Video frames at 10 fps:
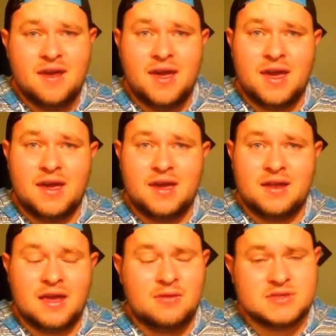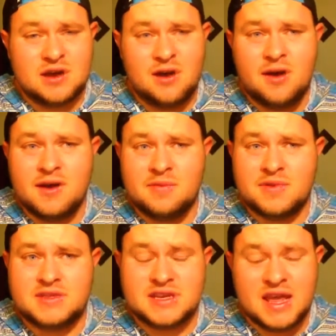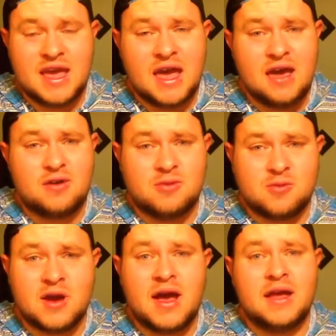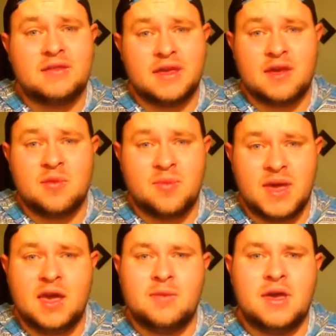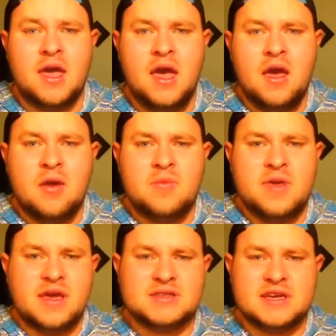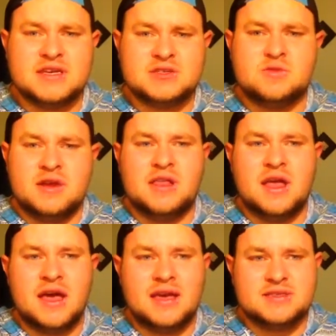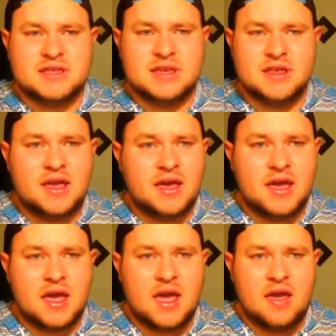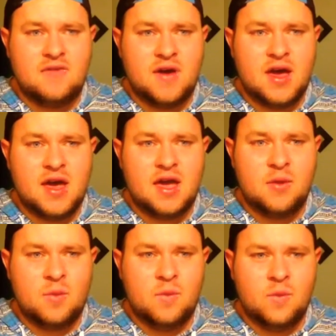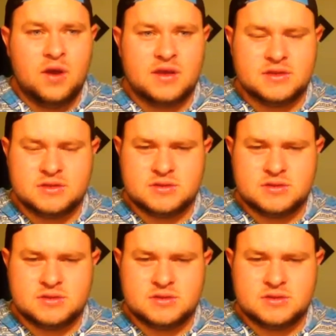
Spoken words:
and that was hard, but today I cried like a baby, because I just realized that, like, if I wanted